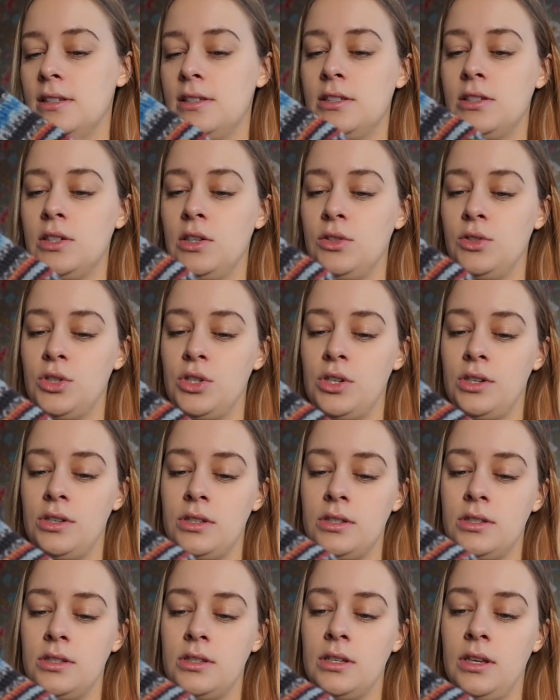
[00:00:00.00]

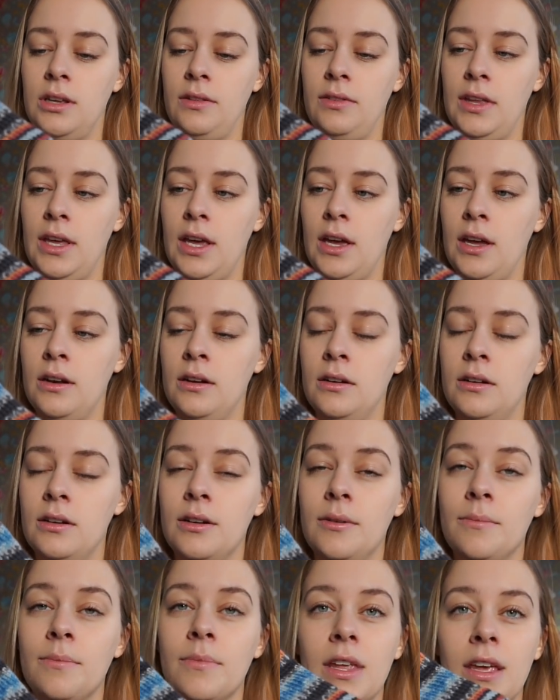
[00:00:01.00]
stitches in the end.
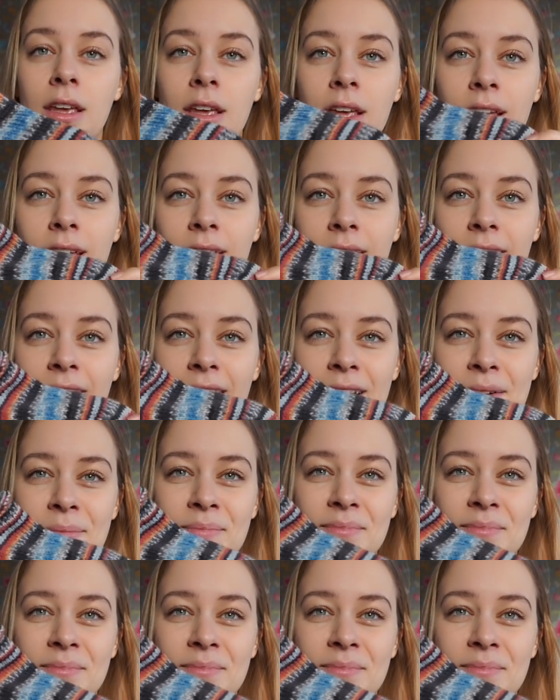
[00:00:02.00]
Yeah.